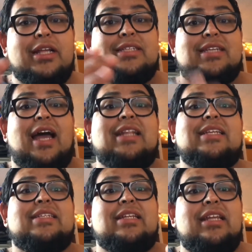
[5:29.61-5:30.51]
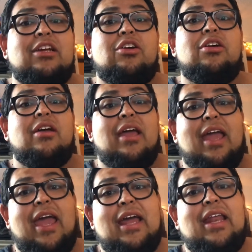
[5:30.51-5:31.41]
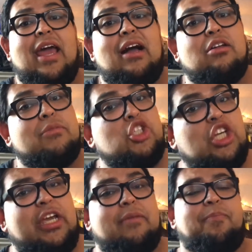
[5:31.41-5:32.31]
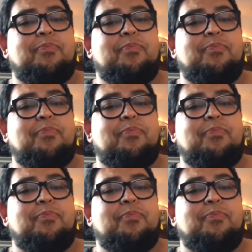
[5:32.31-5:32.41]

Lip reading: inside this little handheld machine.